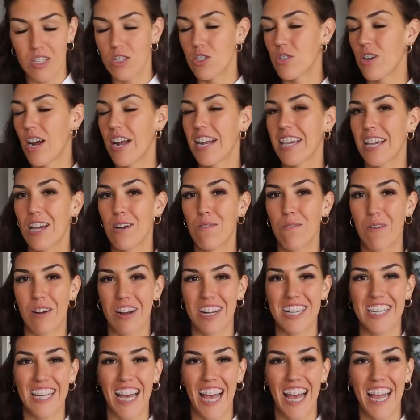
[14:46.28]
trying to get
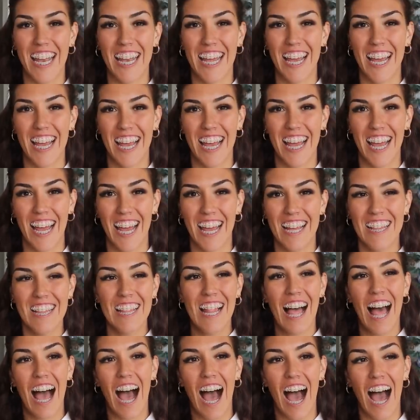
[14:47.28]
work done,
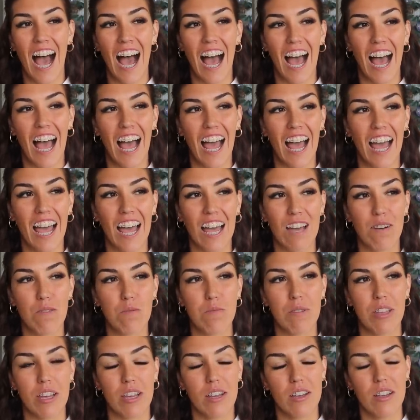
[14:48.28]
I will
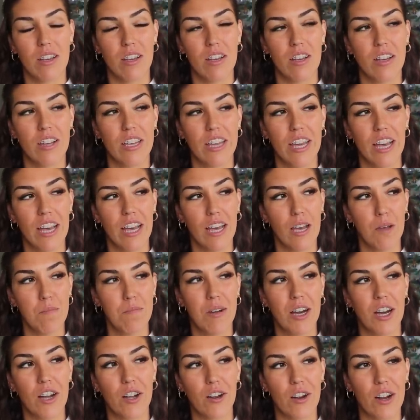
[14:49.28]
be like, oh yeah,
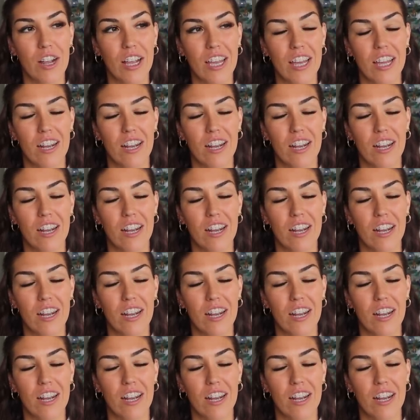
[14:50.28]
I'm hungry.